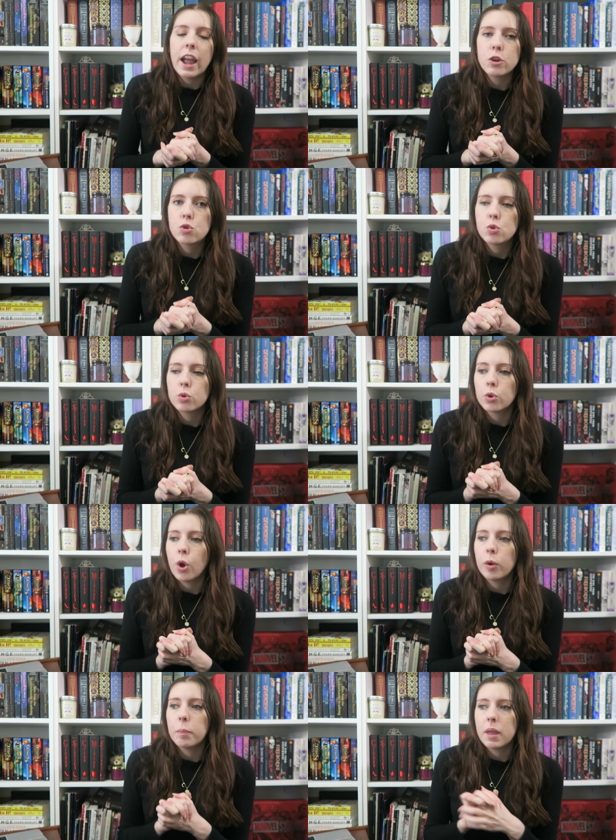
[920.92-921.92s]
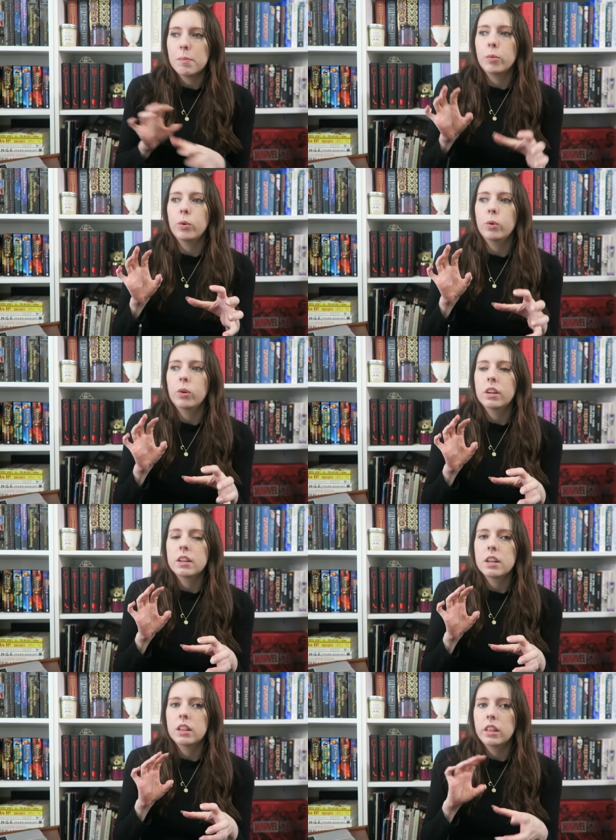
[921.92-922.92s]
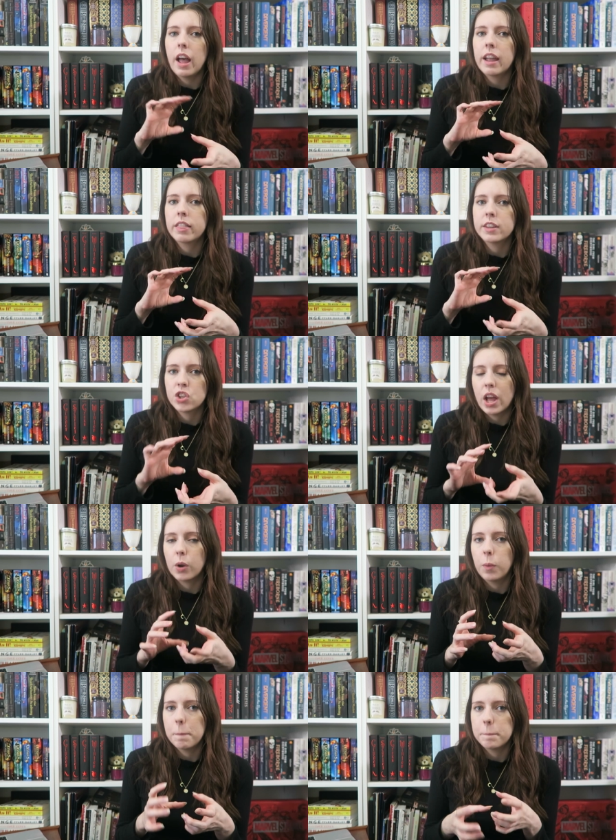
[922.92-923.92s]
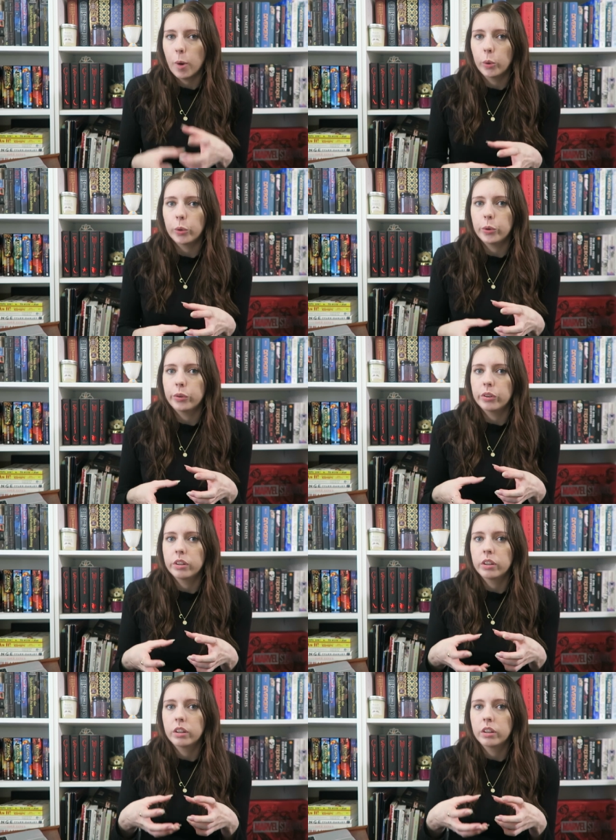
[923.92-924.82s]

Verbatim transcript: I do hope people like the Shadow and Bone